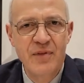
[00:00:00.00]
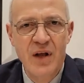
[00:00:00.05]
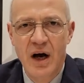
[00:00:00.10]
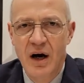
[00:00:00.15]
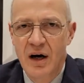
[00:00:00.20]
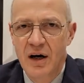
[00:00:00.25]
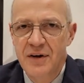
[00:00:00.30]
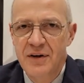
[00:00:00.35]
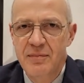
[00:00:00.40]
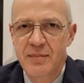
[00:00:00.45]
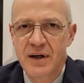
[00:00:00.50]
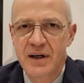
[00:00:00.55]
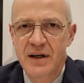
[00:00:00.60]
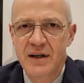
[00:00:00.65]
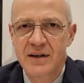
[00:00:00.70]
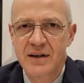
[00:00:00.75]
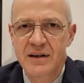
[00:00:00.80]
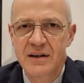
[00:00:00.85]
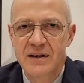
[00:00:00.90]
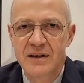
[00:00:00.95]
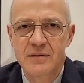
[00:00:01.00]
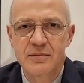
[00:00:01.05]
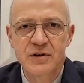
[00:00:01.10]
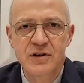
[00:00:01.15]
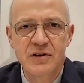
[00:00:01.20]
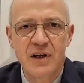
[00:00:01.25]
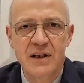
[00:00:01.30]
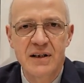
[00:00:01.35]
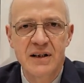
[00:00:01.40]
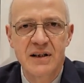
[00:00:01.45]
heartburn, and
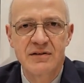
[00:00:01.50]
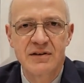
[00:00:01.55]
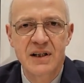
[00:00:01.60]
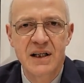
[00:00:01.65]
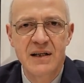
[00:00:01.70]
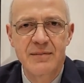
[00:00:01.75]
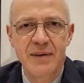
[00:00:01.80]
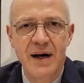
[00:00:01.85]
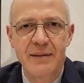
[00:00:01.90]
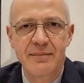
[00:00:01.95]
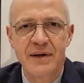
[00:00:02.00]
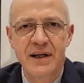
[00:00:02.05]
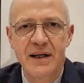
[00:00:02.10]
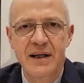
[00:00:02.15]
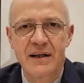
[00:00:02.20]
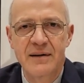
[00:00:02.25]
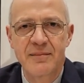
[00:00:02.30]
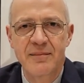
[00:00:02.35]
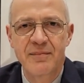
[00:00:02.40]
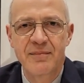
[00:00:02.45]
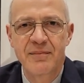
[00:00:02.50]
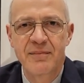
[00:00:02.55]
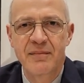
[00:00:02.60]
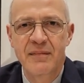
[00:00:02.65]
obstructive sleep apnea.